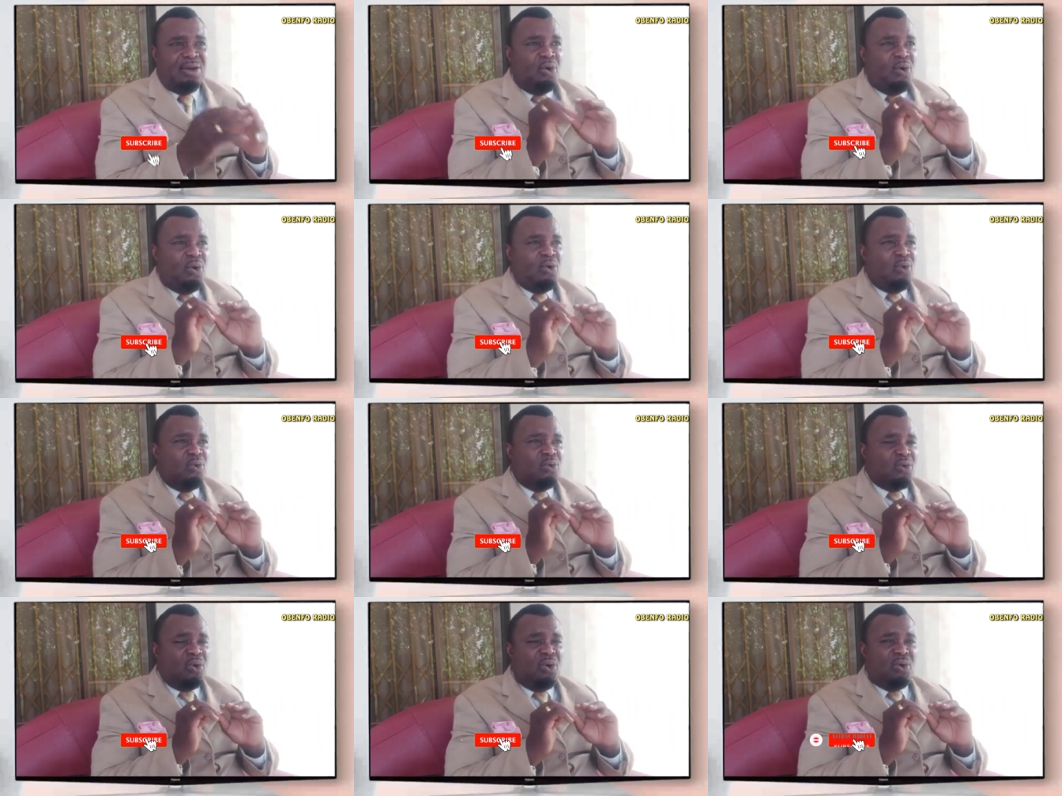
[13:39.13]

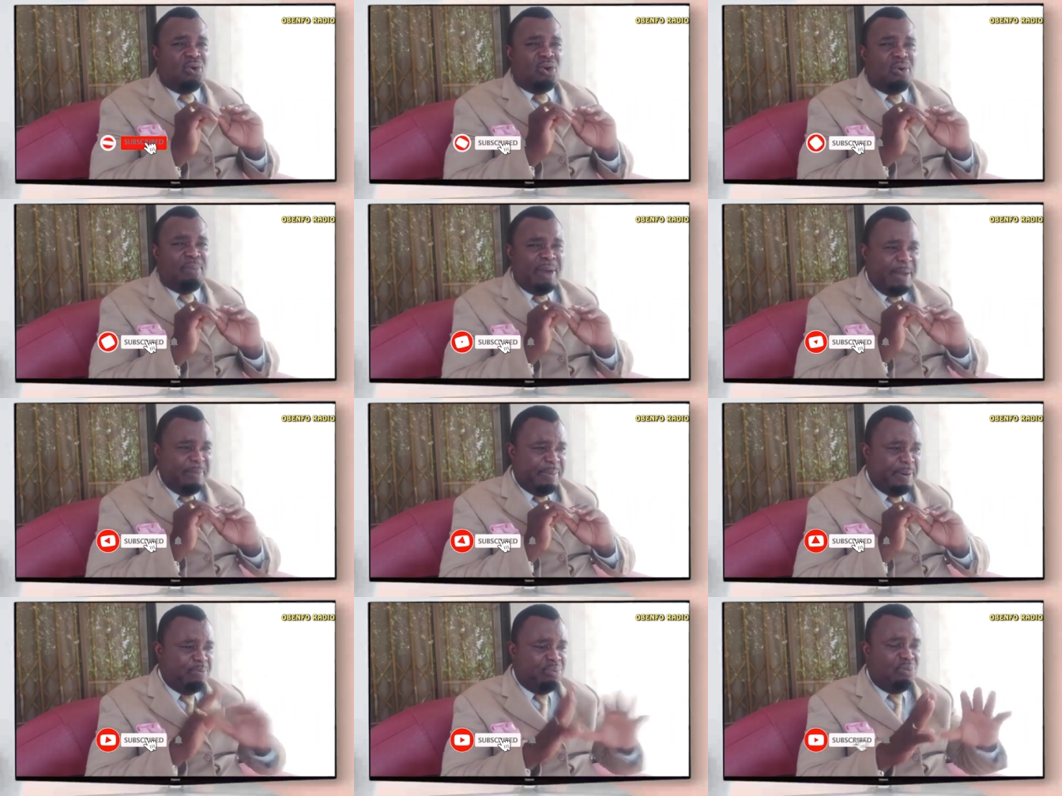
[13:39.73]
Home concron
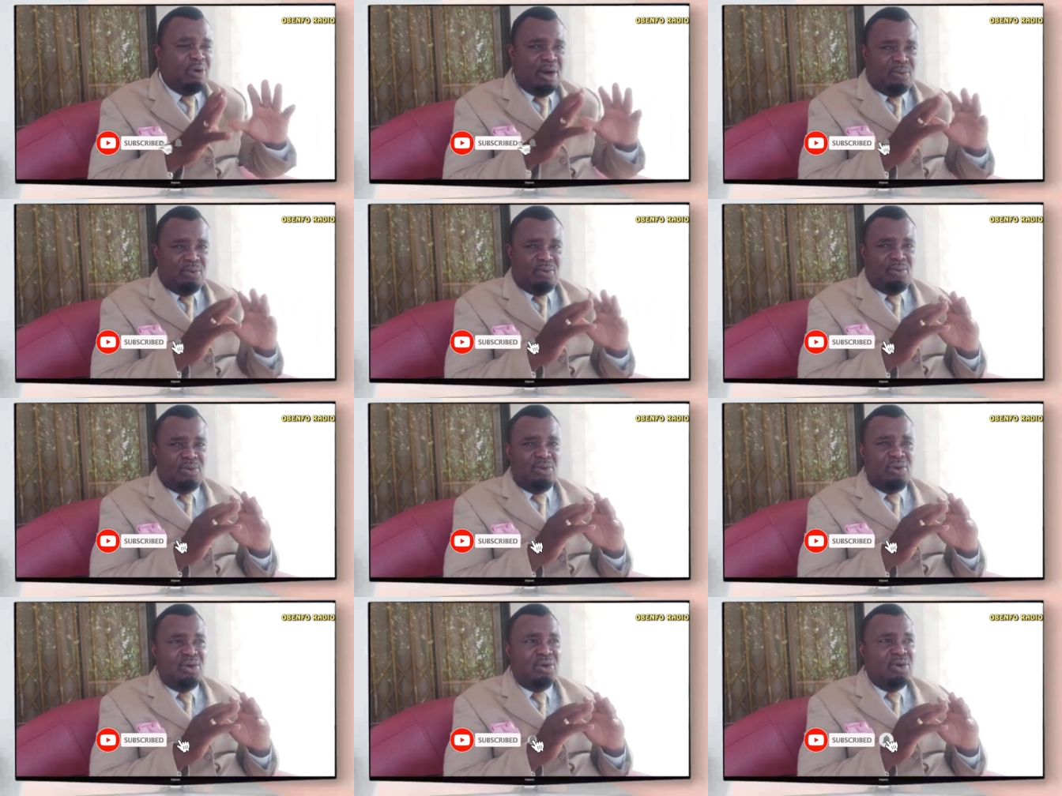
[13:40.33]
barber
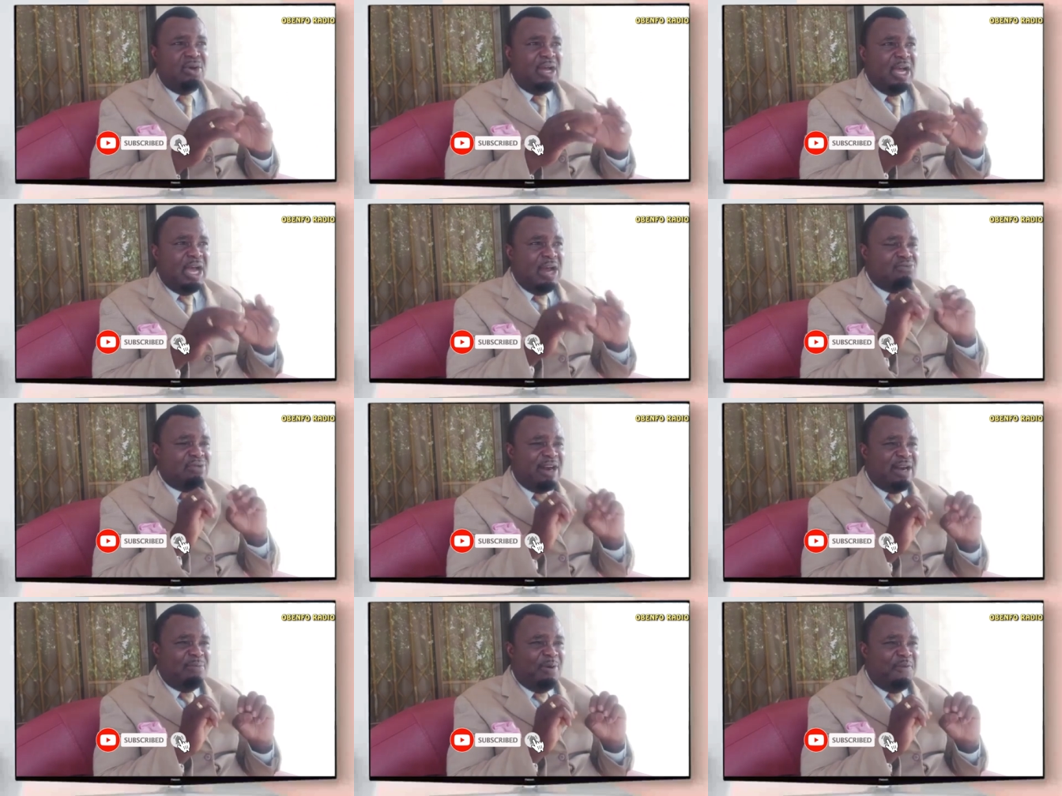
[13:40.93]
bow. A
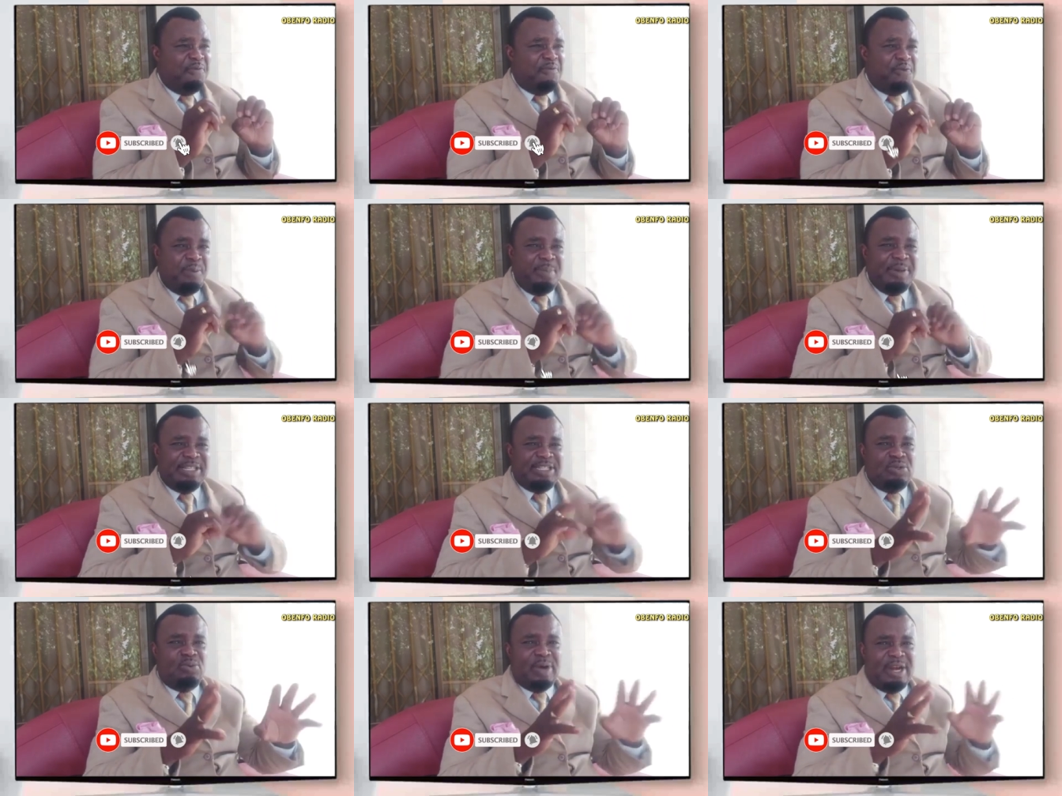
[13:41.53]
radible
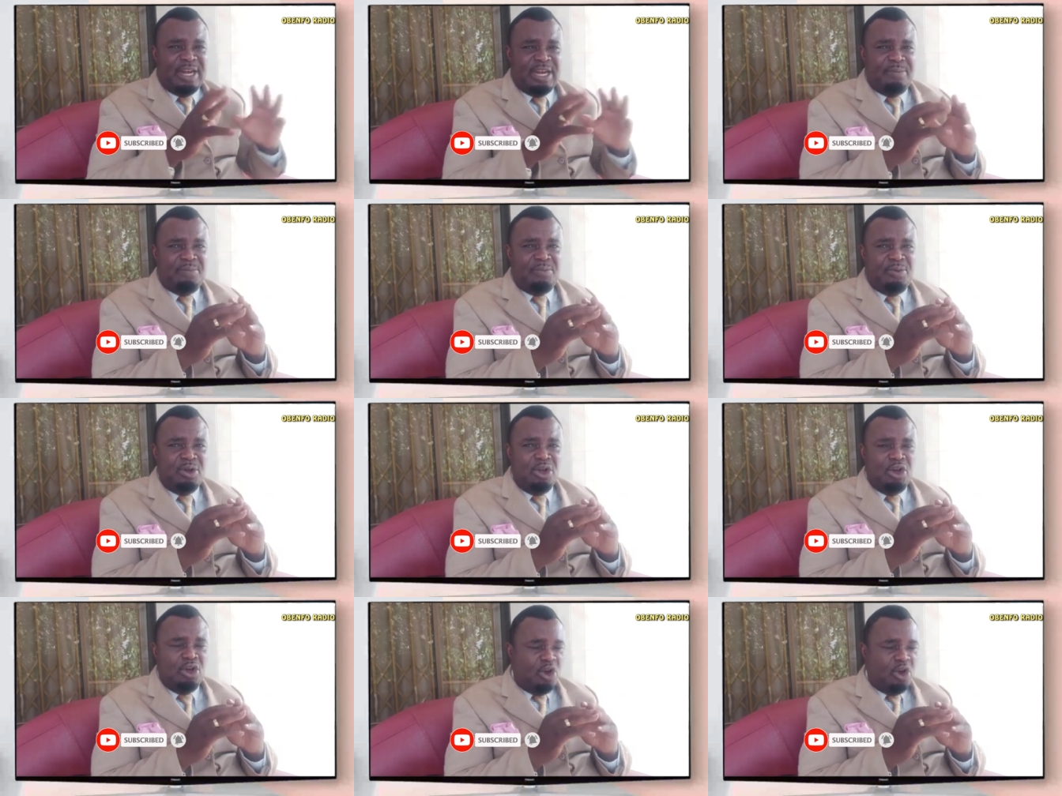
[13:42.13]
forbid you and him.